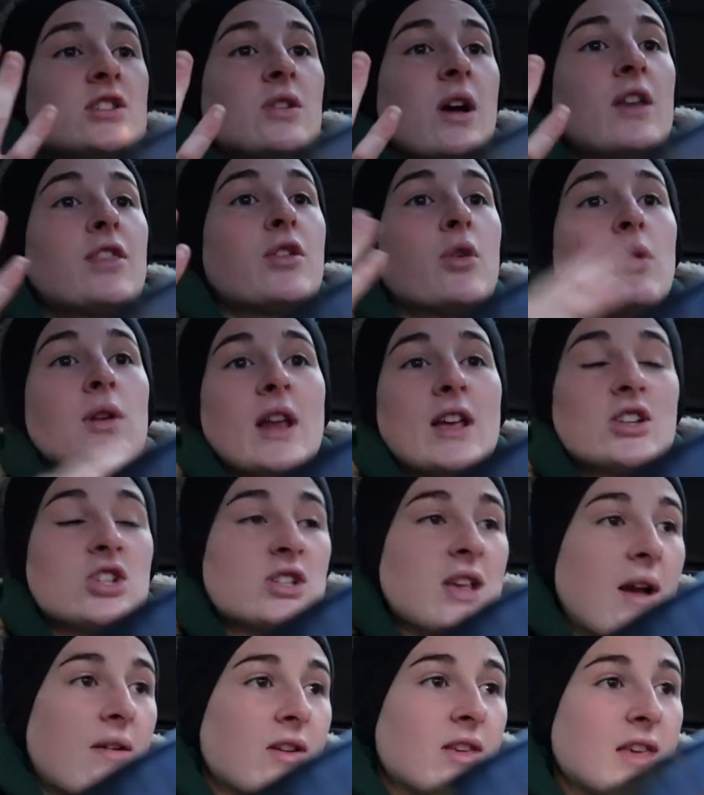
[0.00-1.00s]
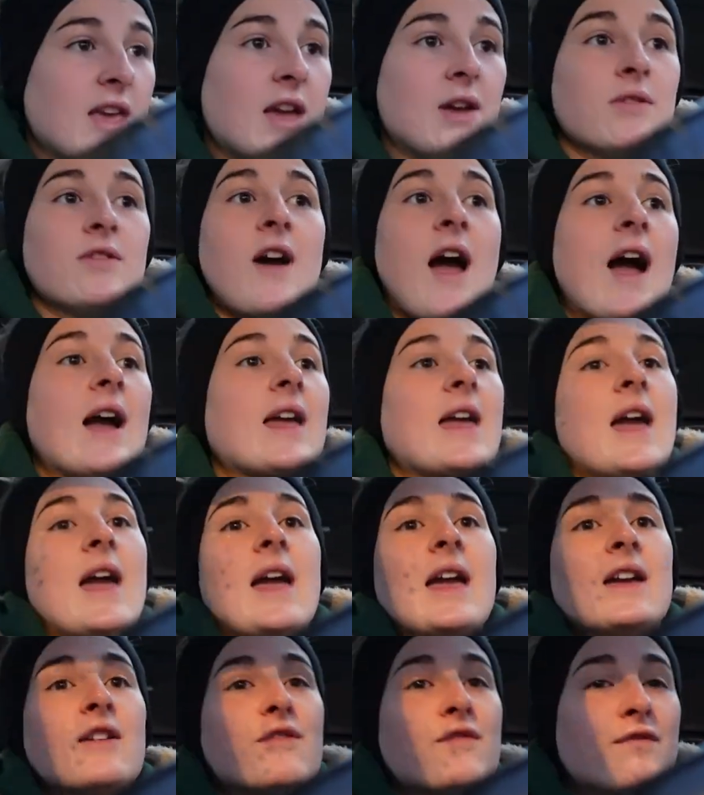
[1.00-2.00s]
So I thought, let's just have a year of
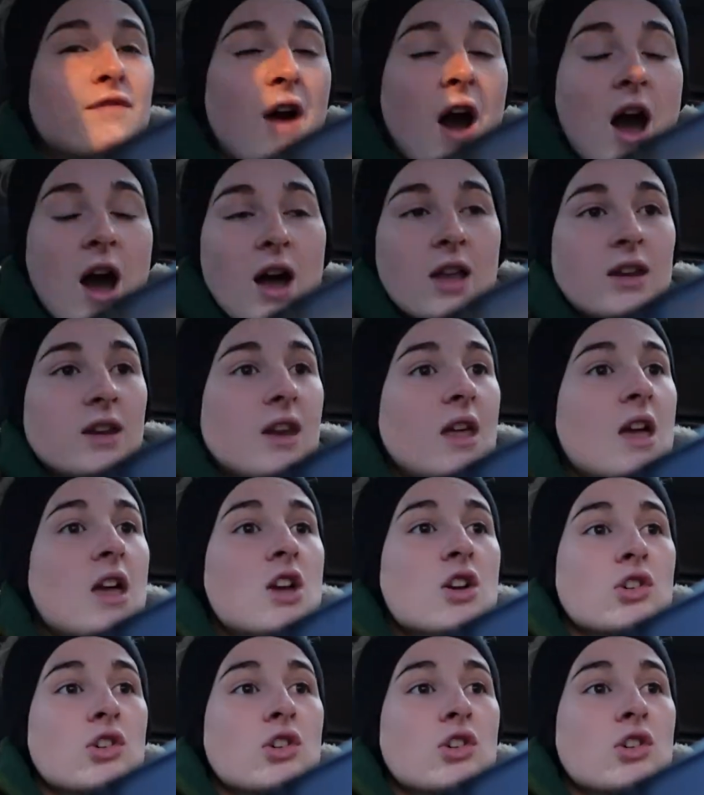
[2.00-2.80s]
hacking, fun,